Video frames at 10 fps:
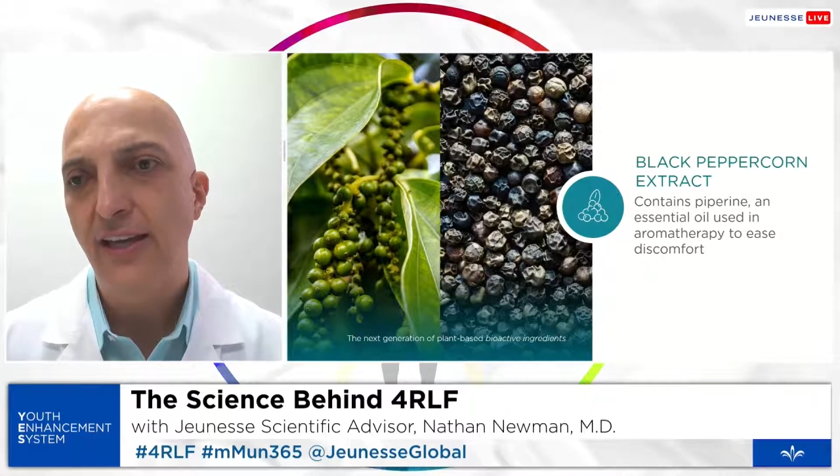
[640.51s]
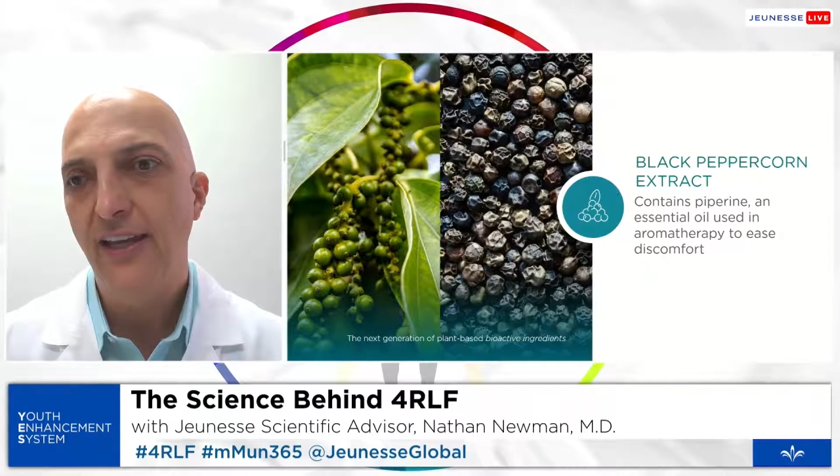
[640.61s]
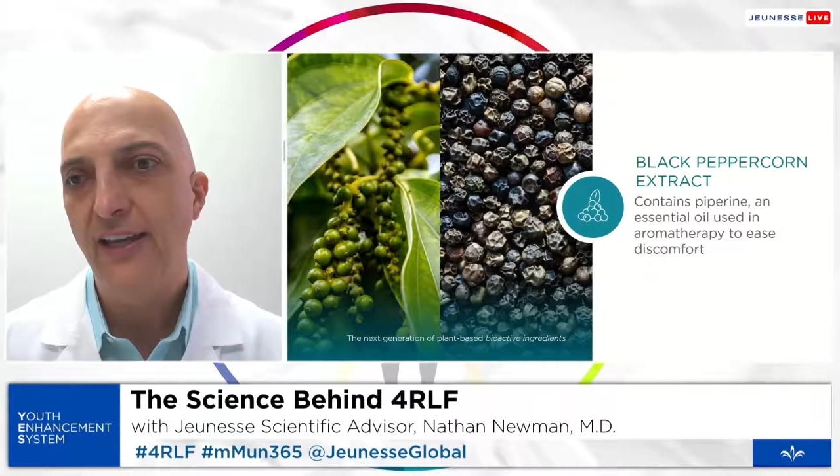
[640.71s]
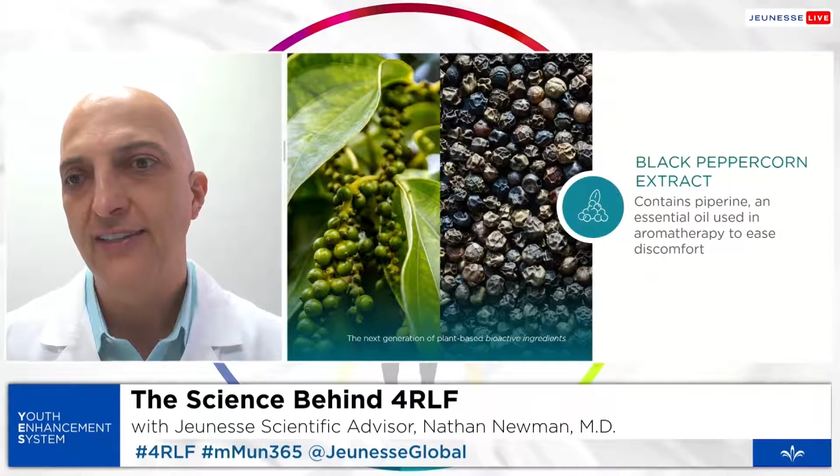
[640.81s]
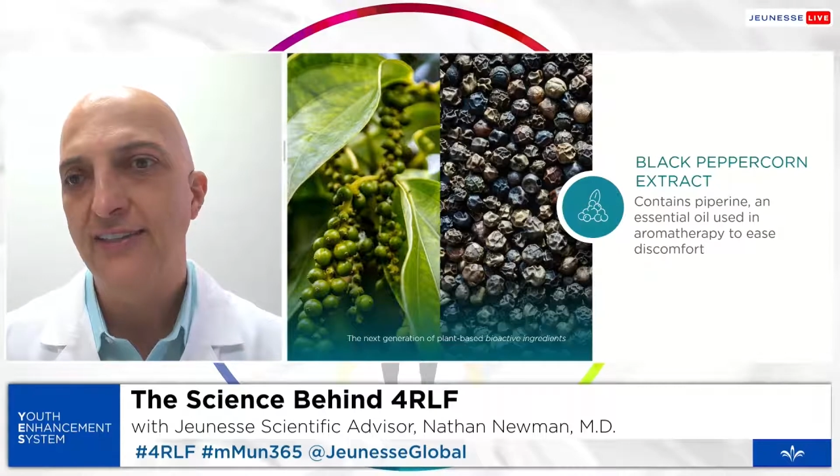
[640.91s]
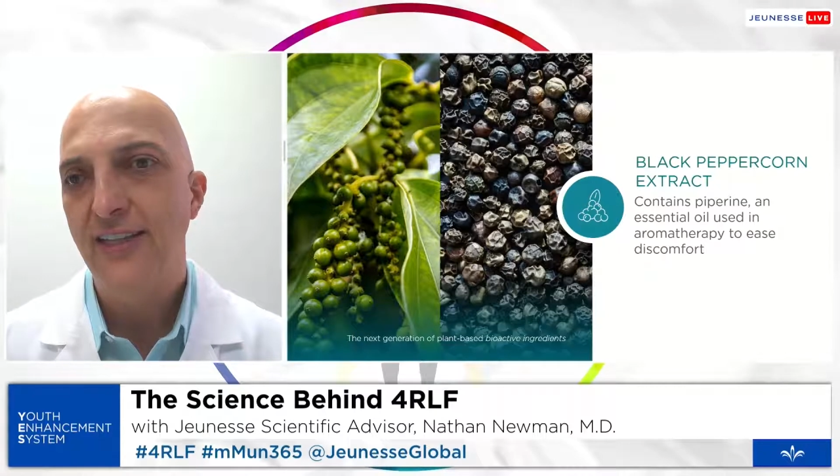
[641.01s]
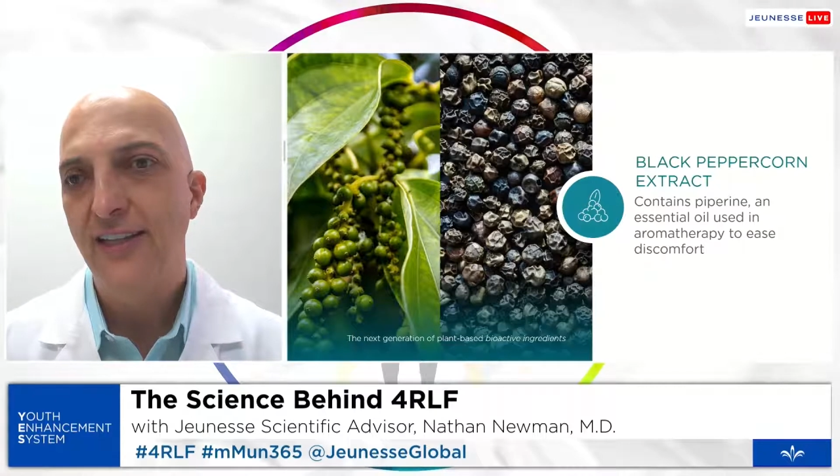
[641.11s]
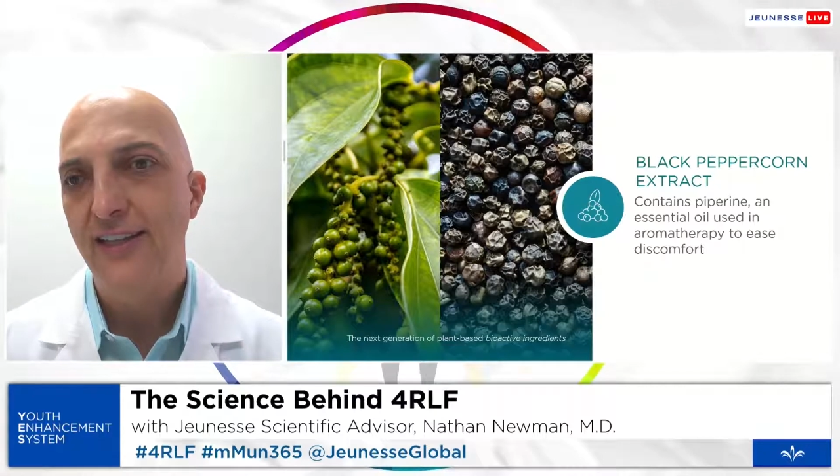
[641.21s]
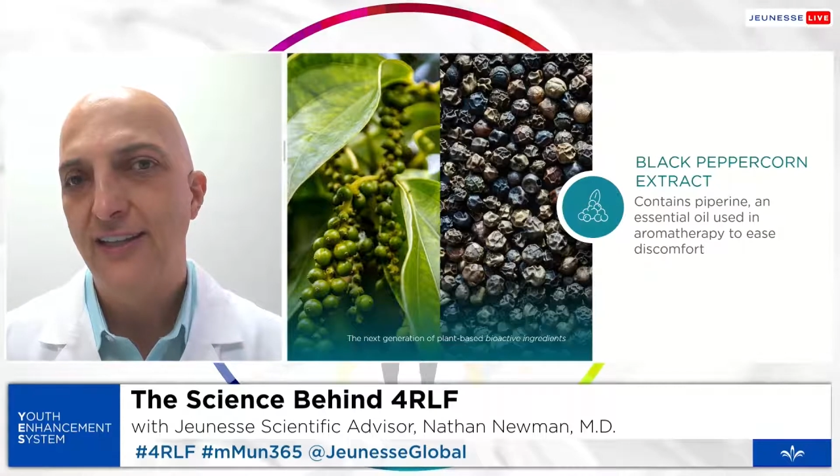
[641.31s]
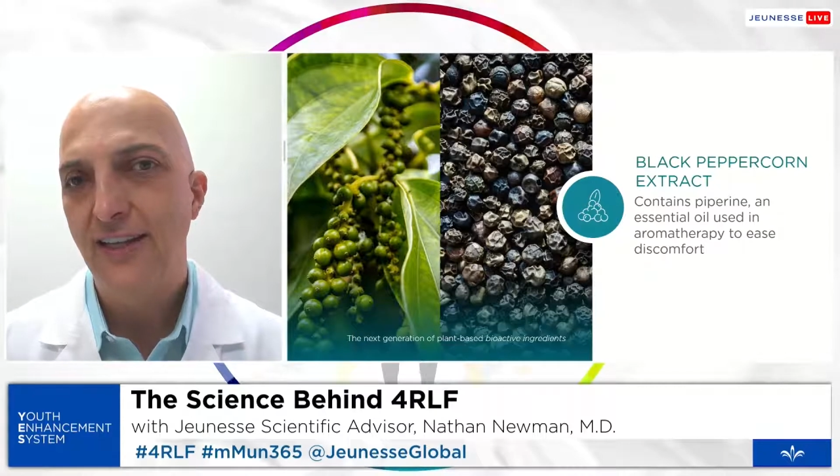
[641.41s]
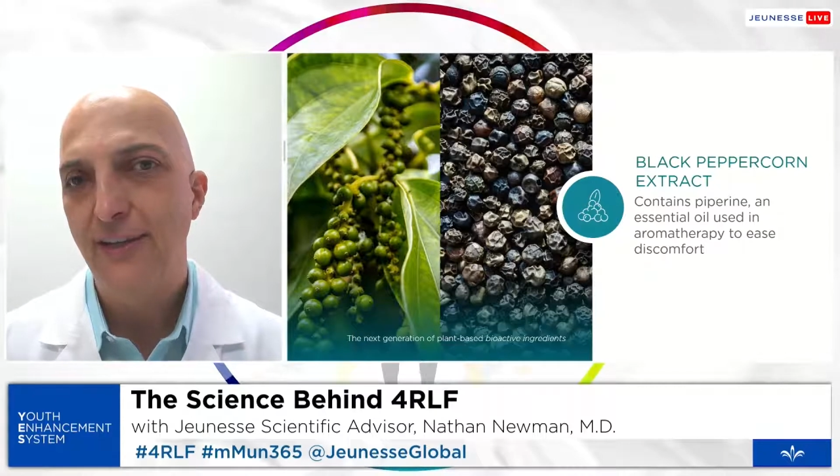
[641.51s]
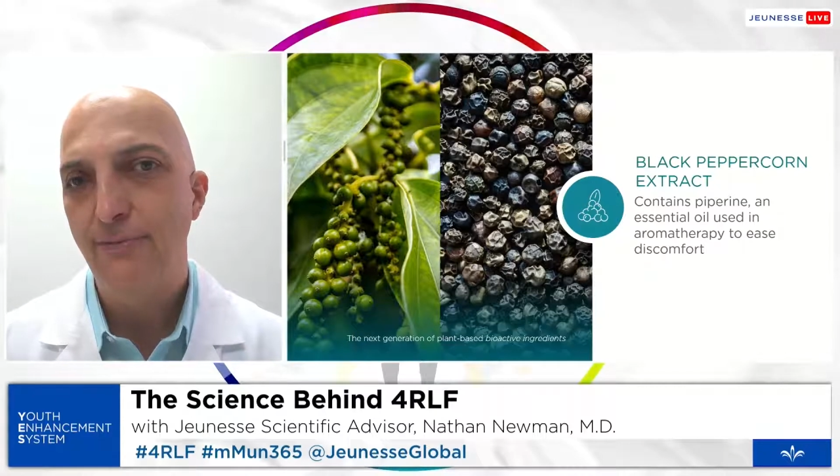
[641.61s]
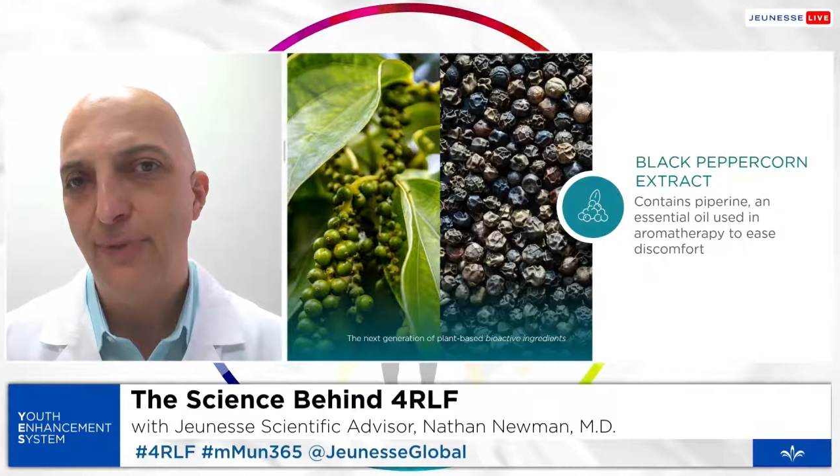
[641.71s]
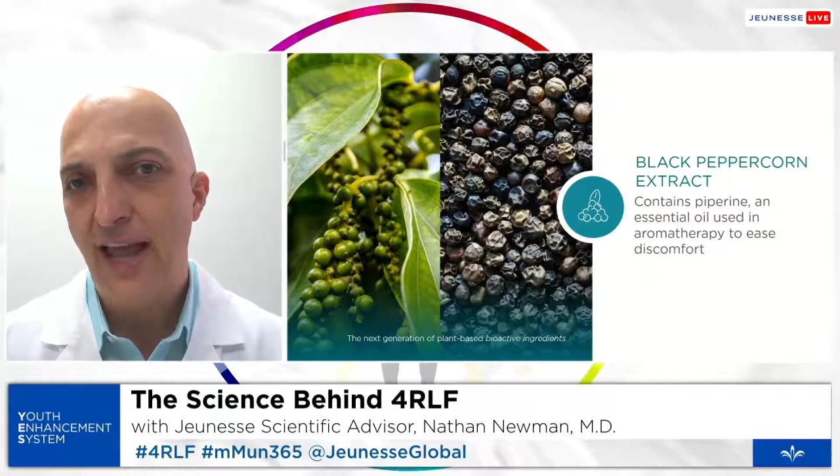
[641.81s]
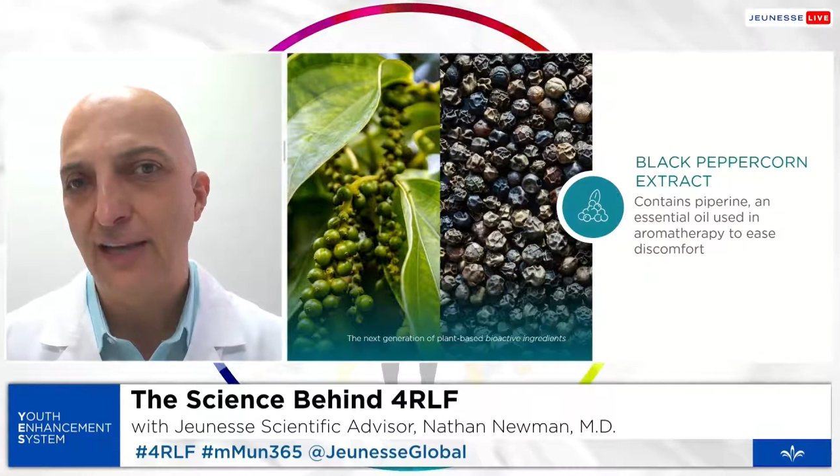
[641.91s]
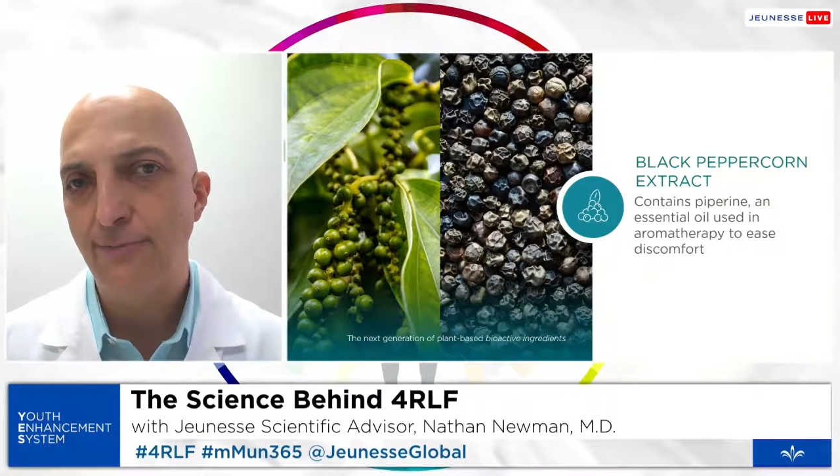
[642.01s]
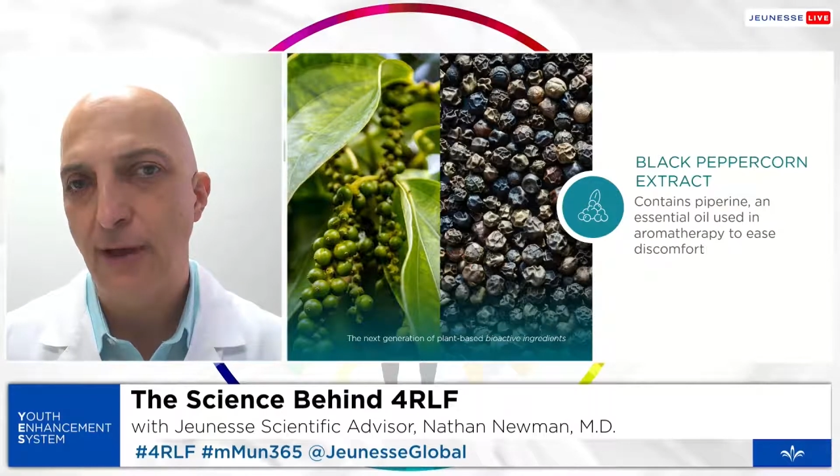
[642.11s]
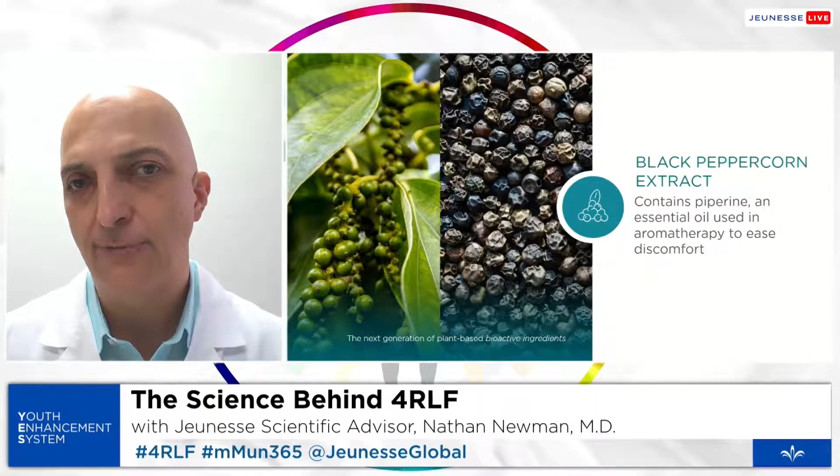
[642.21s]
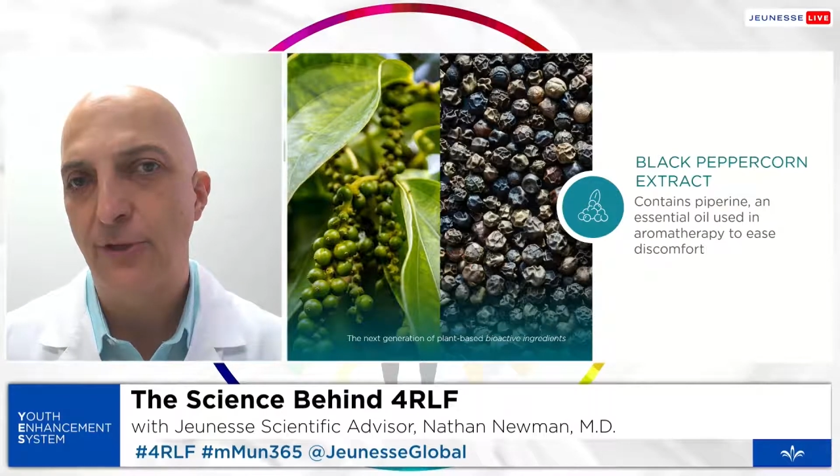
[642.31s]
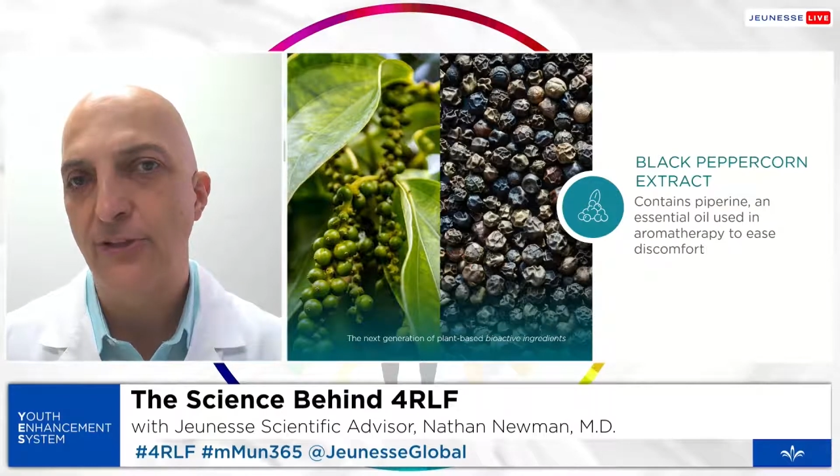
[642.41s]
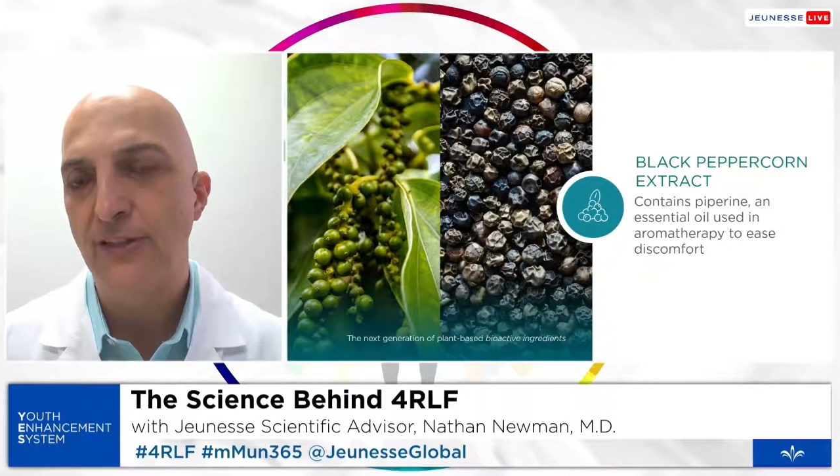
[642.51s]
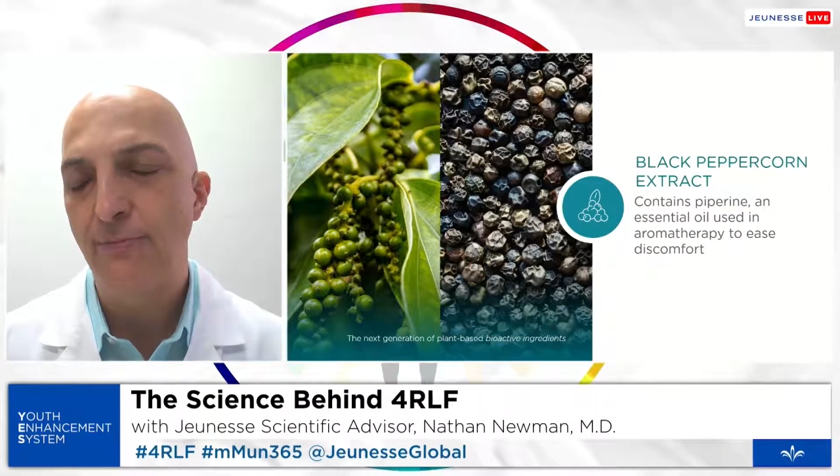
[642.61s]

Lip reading: is the black pepper.